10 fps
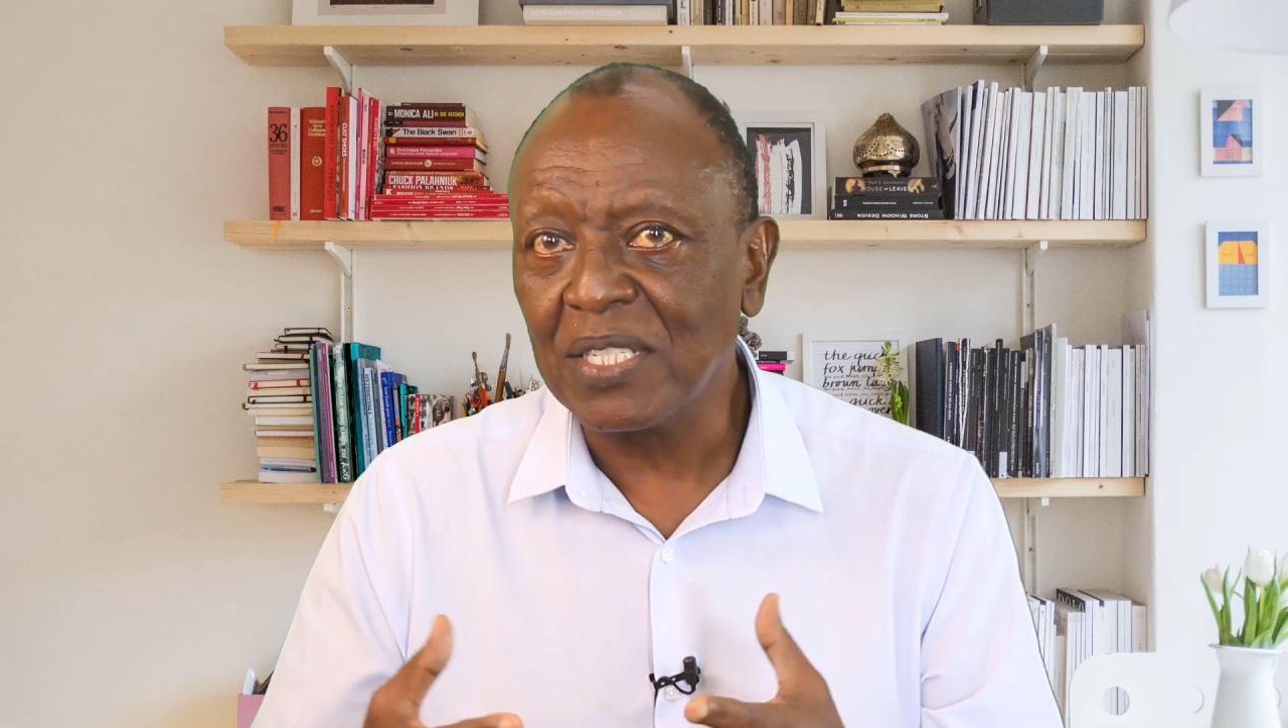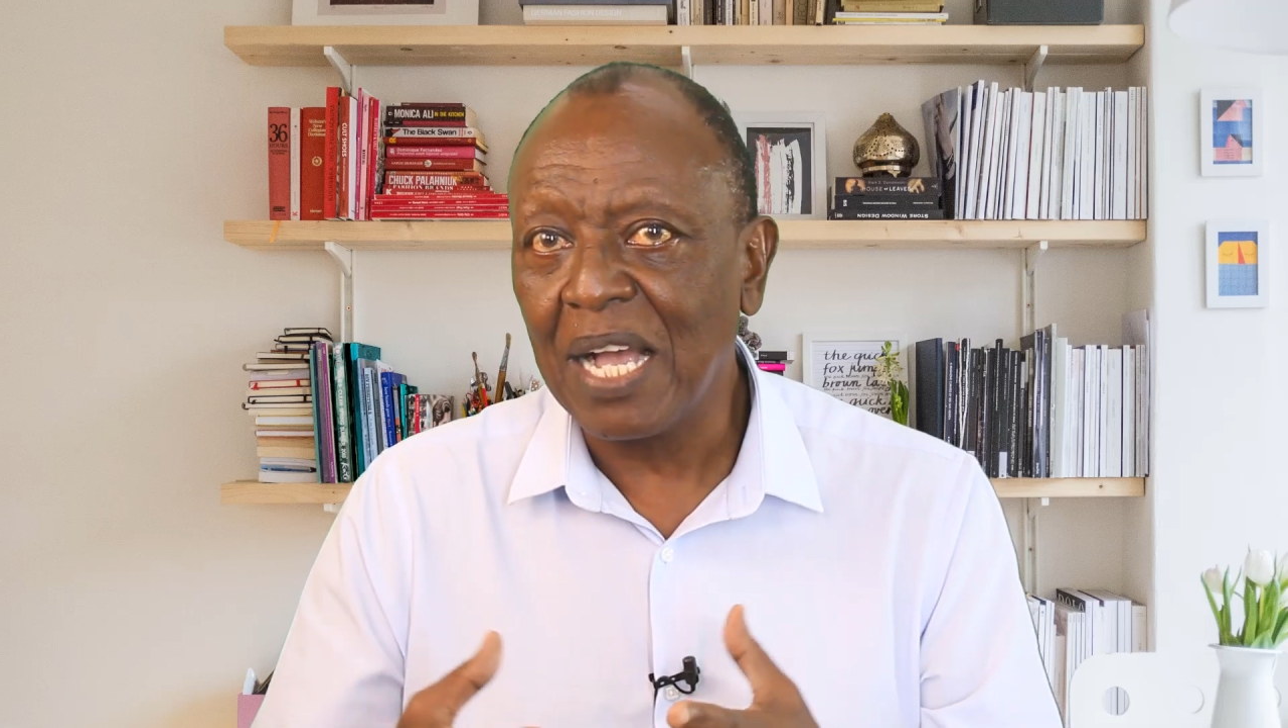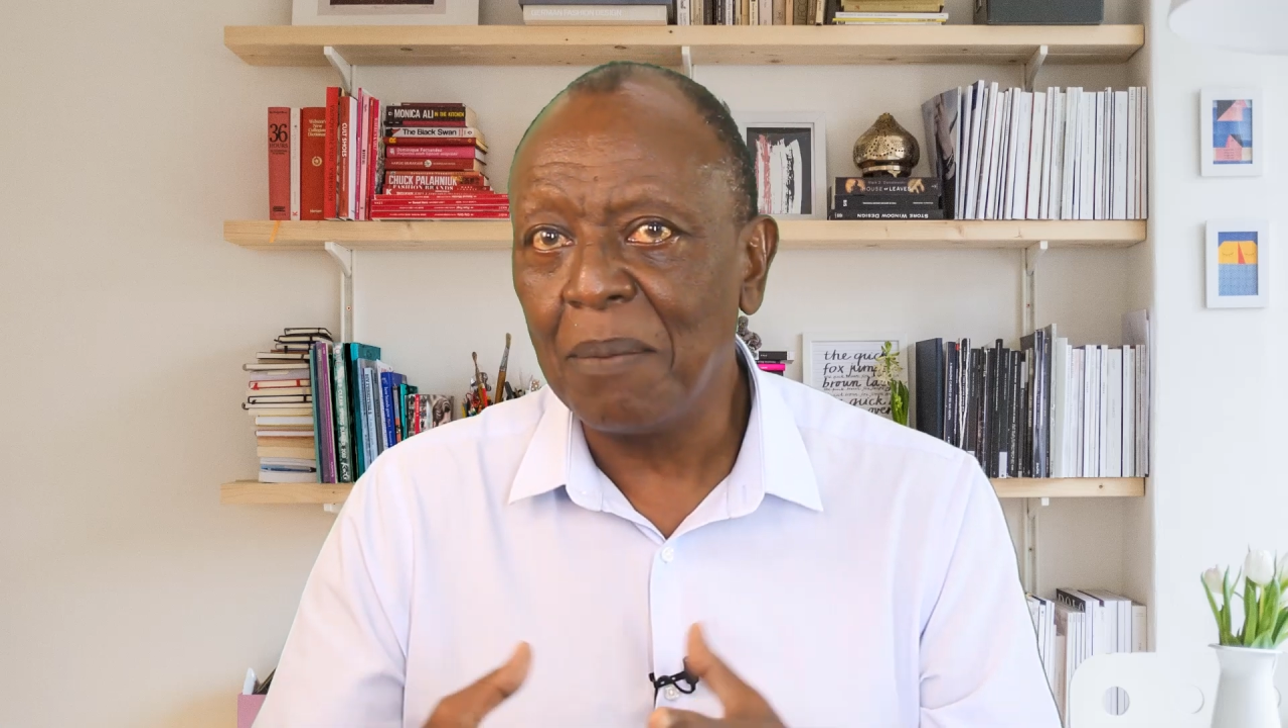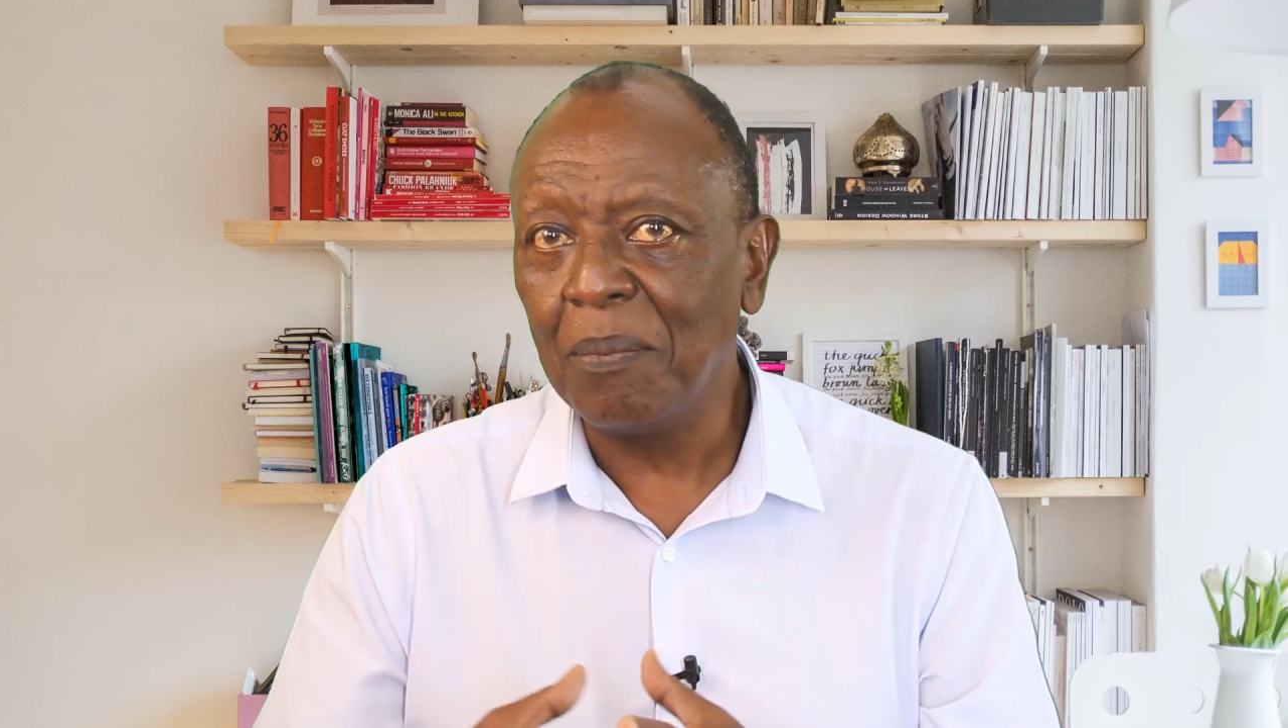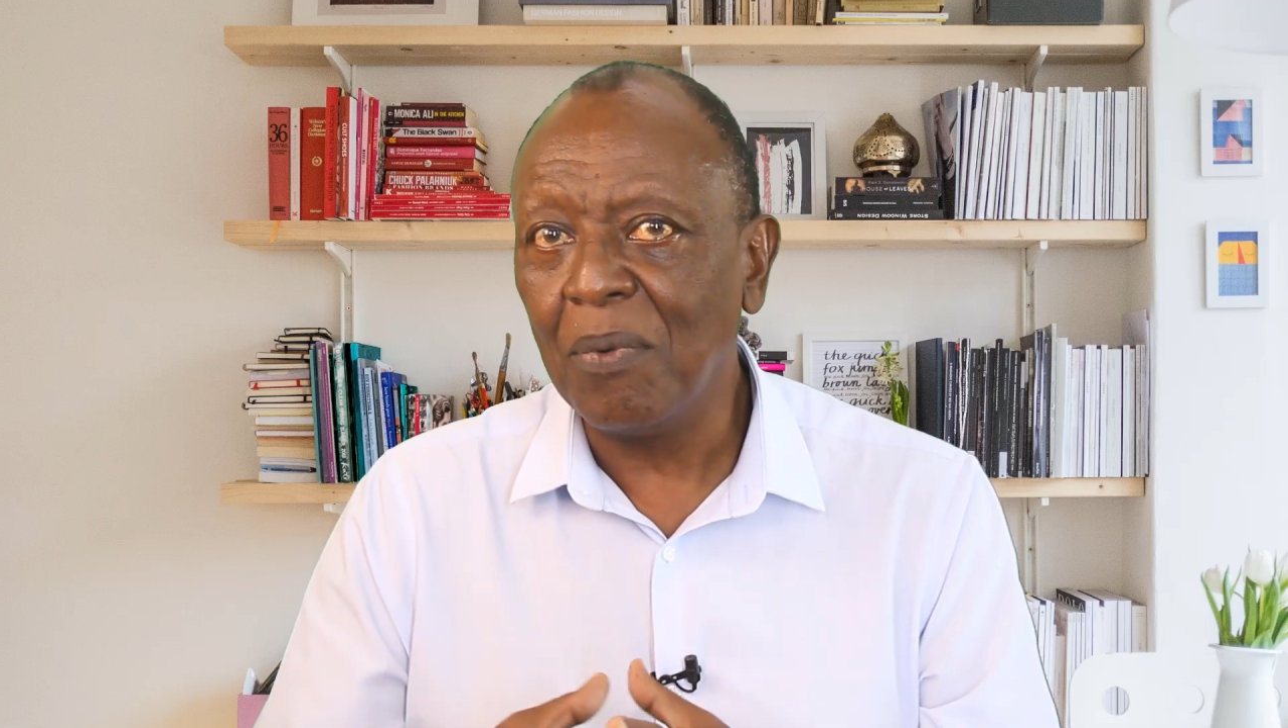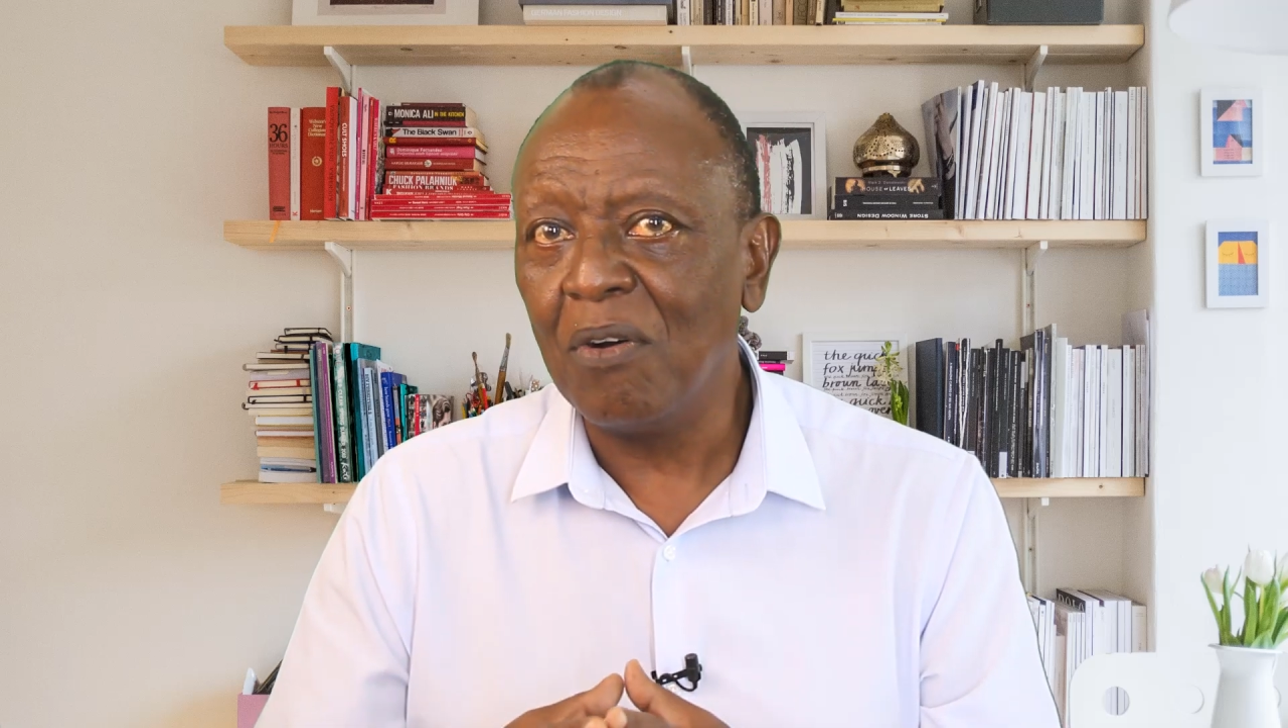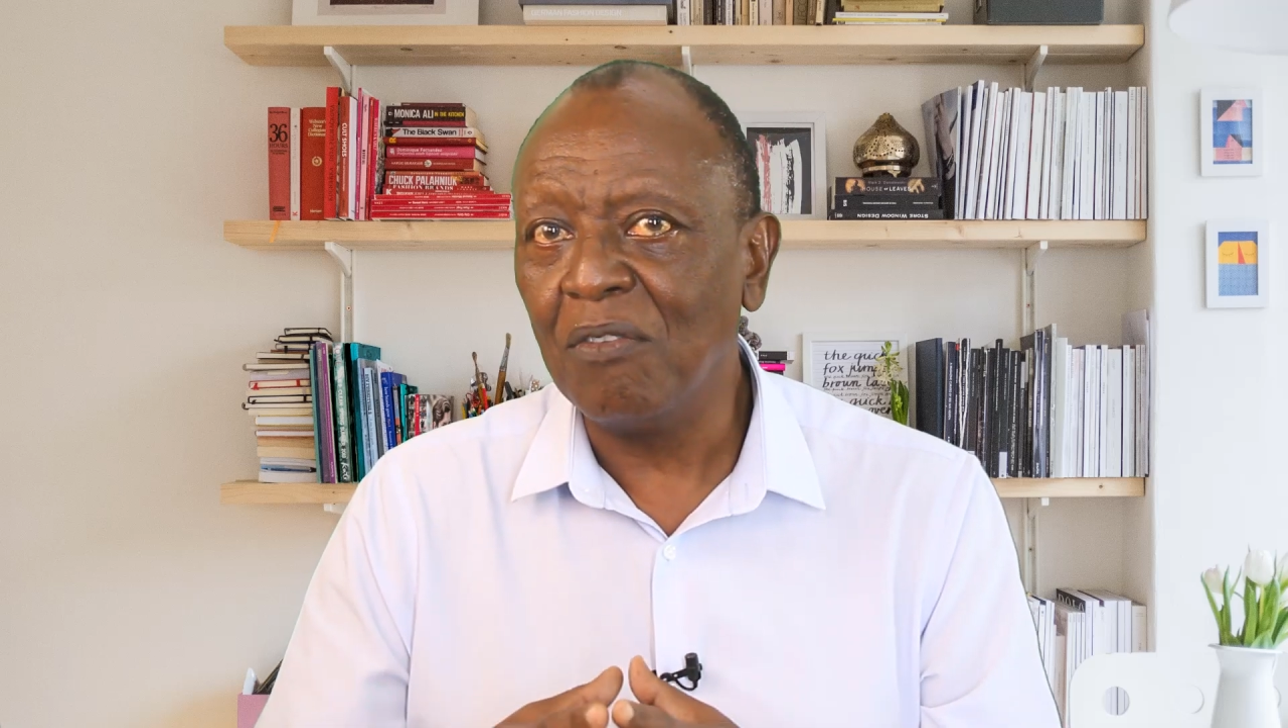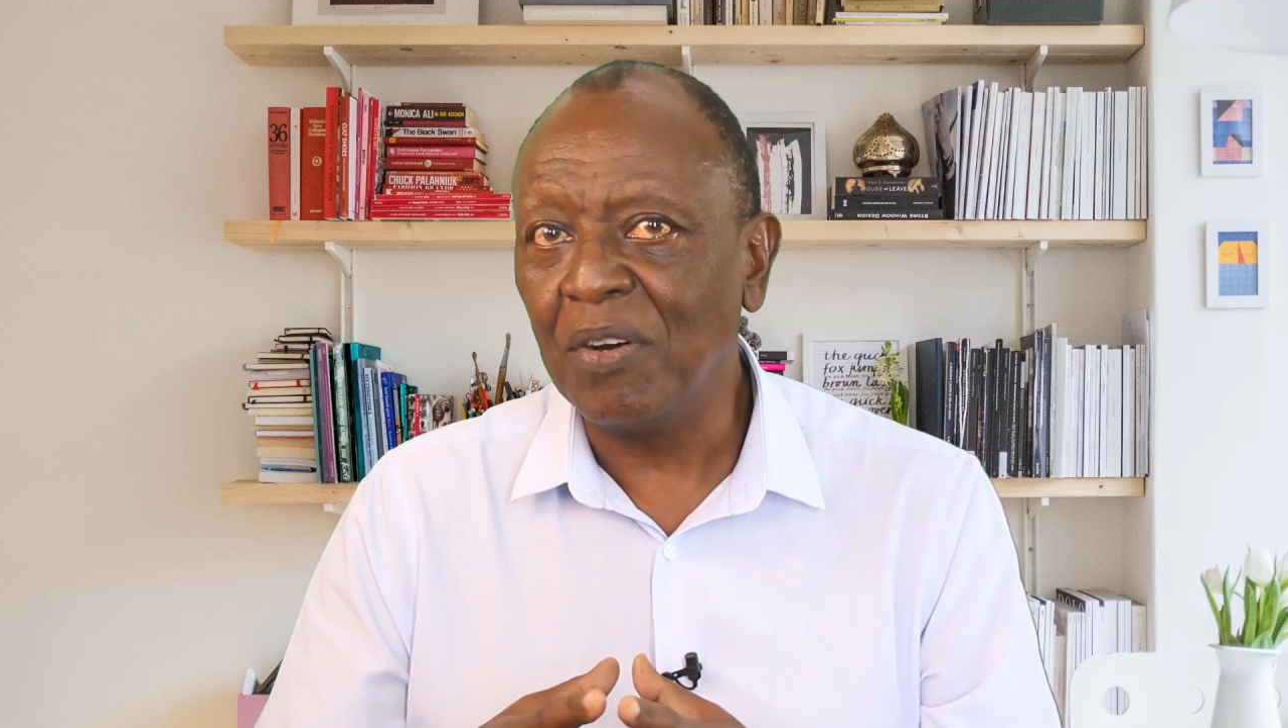sum